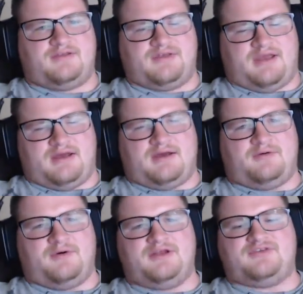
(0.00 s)
Yeah, I
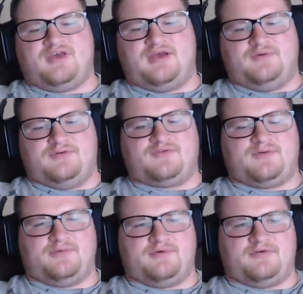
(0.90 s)
want to say it was
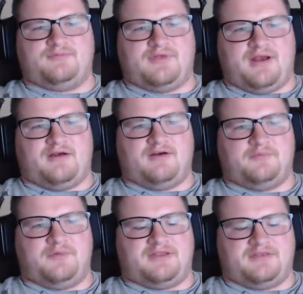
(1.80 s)
from the group that I heard
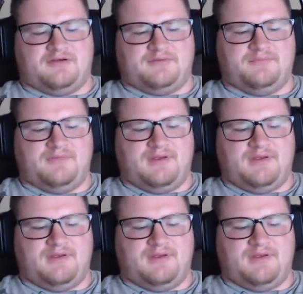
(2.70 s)
about them.